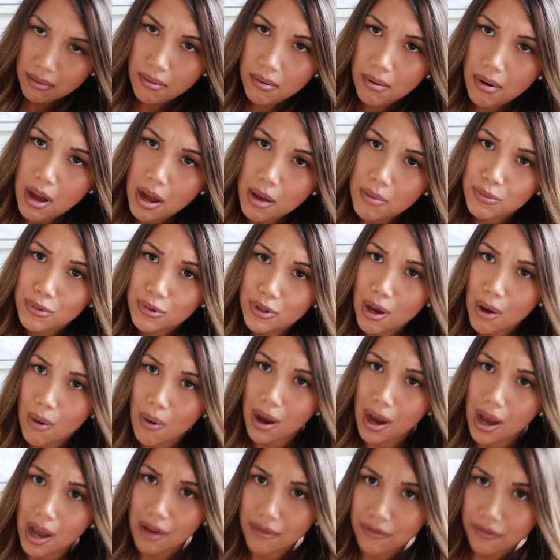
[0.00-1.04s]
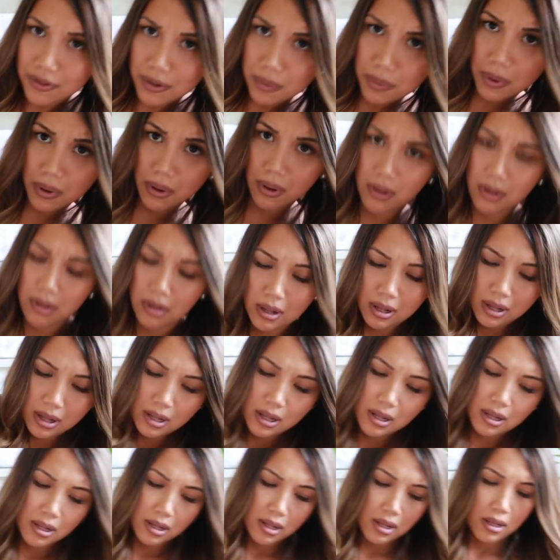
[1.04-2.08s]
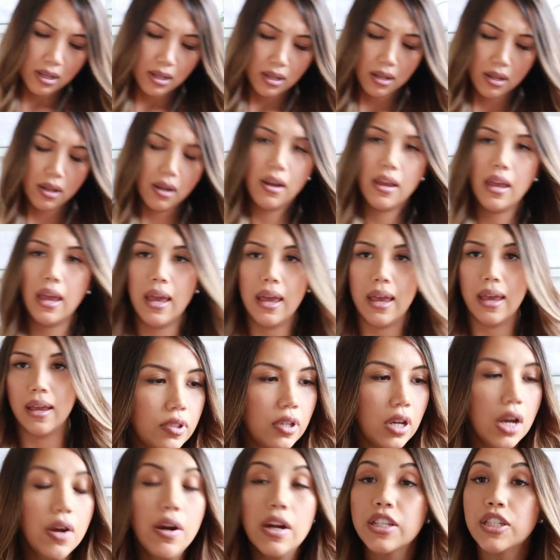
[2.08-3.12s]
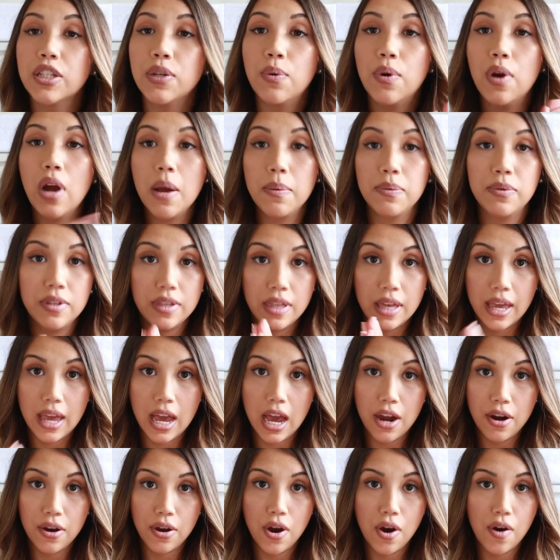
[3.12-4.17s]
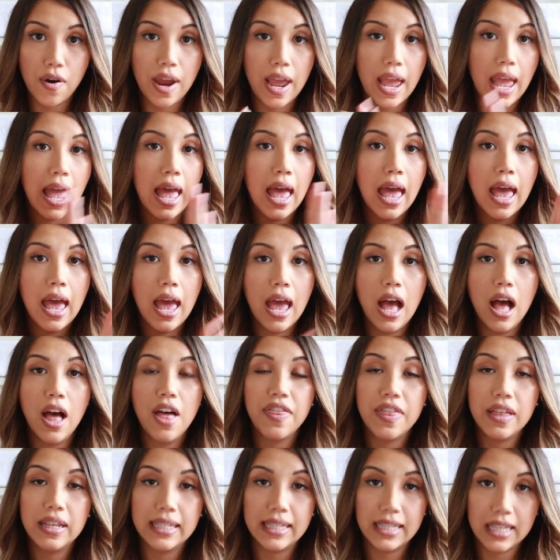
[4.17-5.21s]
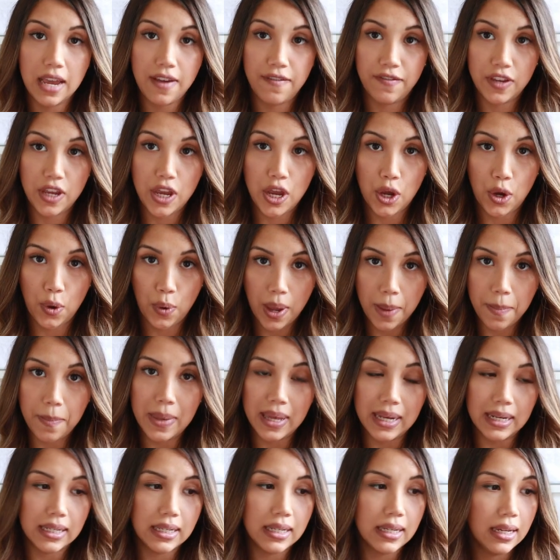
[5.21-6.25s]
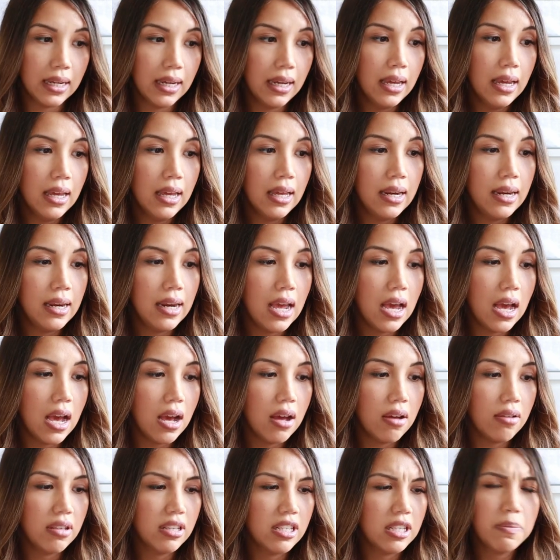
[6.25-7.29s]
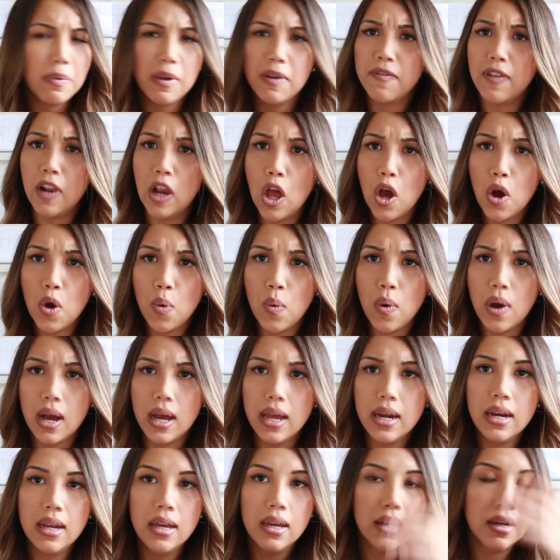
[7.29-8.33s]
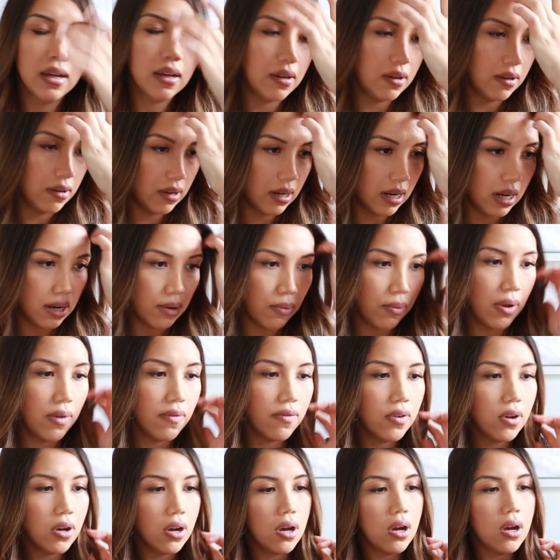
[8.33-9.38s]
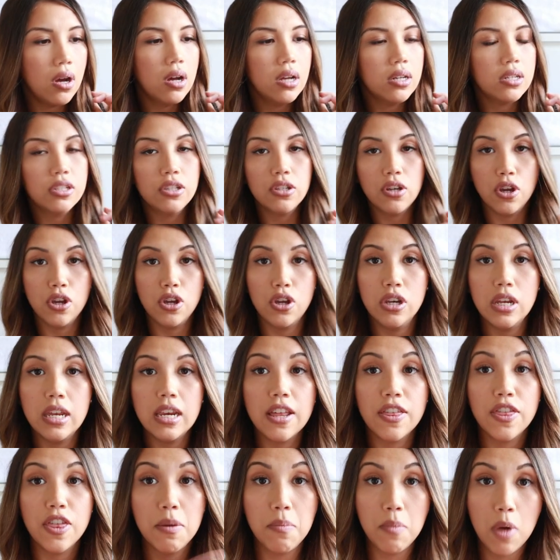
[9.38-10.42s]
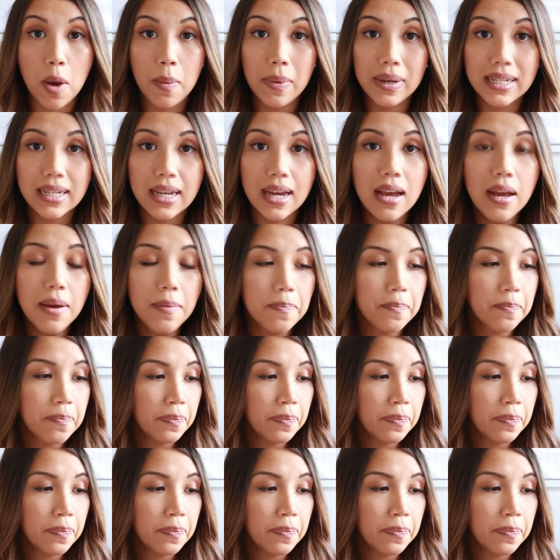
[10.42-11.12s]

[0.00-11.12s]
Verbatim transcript: Oh, I'm so uncomfortable. Okay. Right, so we're up to the category health and safety equipment. Now, this is a bit of a long one. All right, we've got, so you need a thermometer.